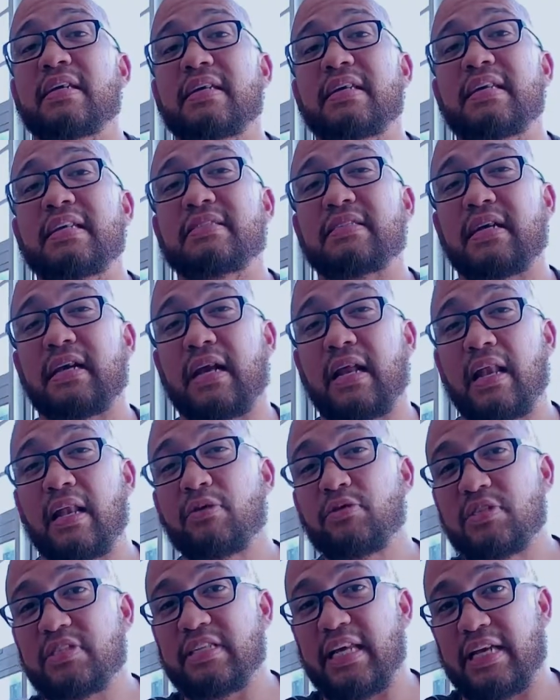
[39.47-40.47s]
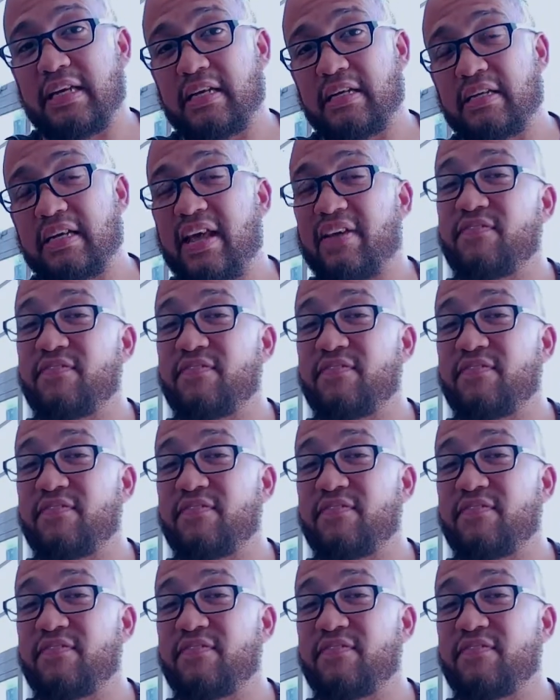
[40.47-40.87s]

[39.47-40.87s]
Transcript: is a close second at